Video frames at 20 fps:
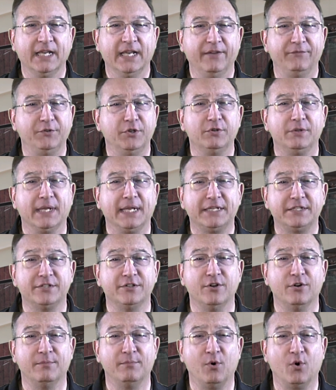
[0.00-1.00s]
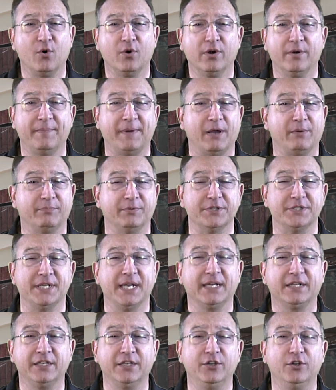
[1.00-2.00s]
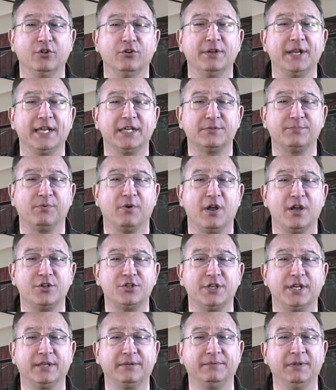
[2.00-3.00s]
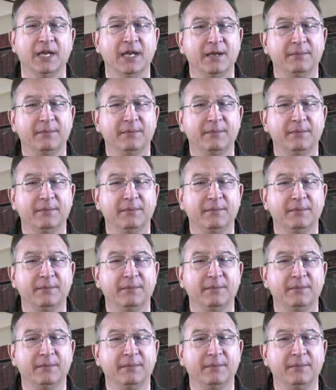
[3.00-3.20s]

If you'd like to know more about protecting your next project,